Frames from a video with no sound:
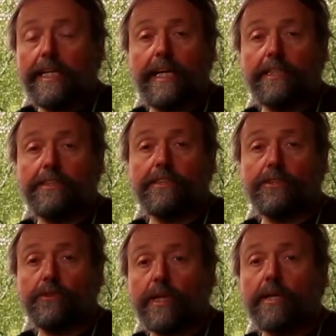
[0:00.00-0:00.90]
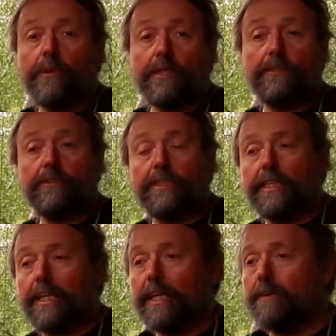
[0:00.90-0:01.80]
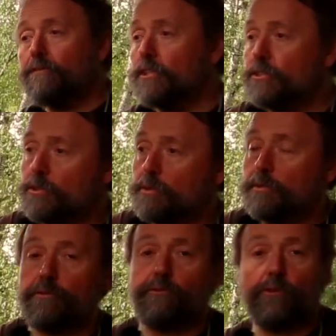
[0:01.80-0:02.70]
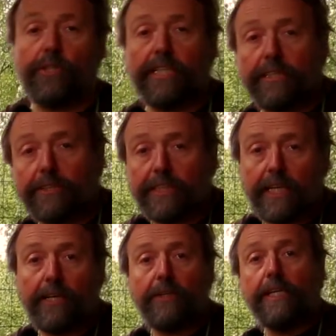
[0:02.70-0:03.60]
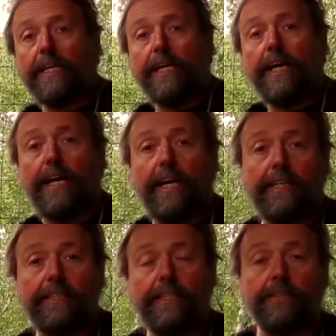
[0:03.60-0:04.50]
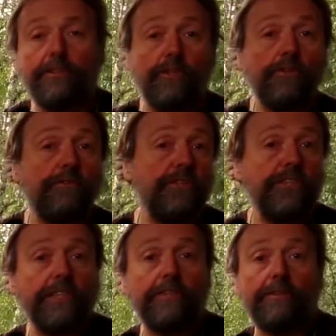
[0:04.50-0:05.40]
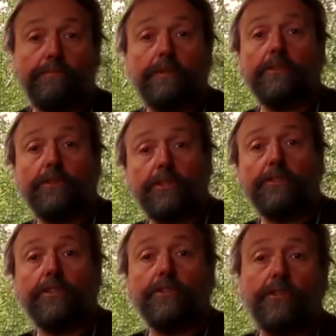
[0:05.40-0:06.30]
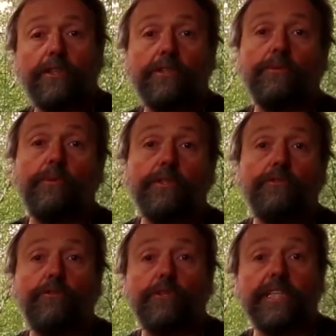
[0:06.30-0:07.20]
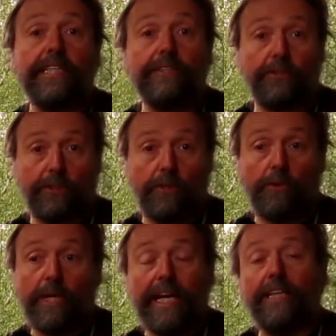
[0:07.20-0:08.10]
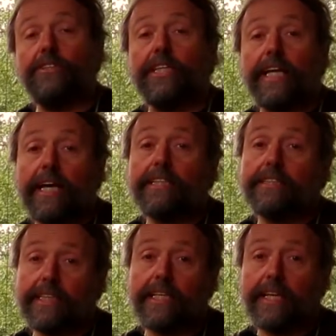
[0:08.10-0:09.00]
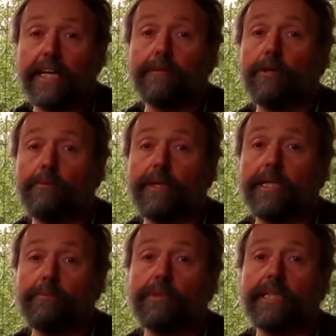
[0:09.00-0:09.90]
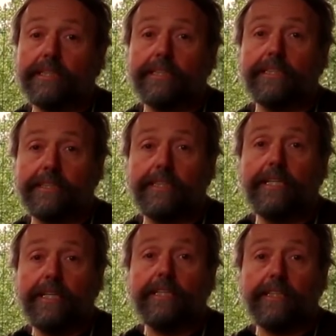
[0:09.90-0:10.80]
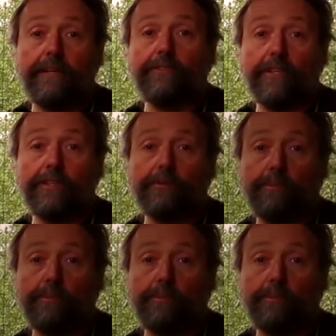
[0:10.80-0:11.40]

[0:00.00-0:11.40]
It has these great runs of steelhead. I've fished this river for 40 years now, and uh, you know the fishing is, is just as good as it was 40 years ago. And you can't say that about many places left on this